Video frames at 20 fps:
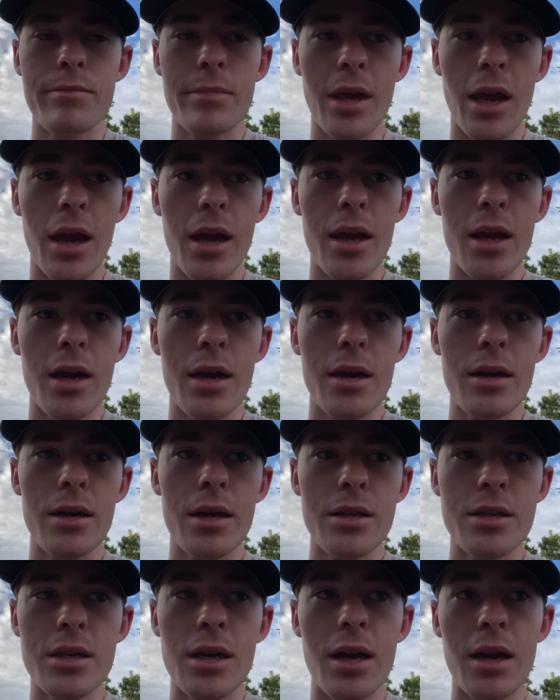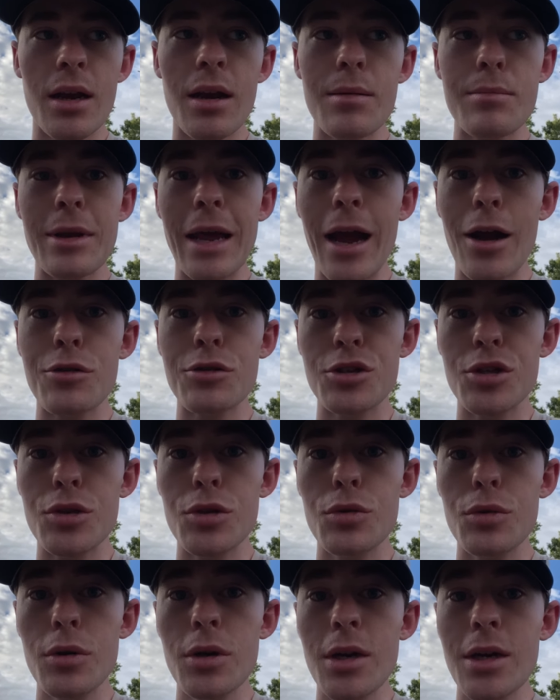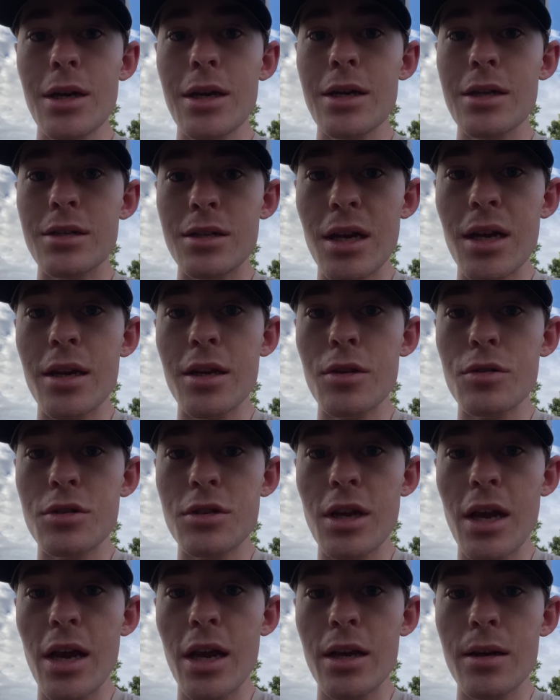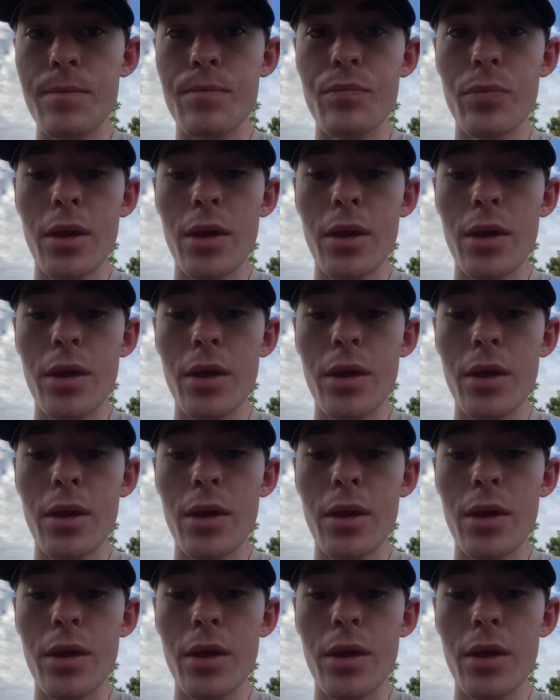and it's going to come down to San Diego State.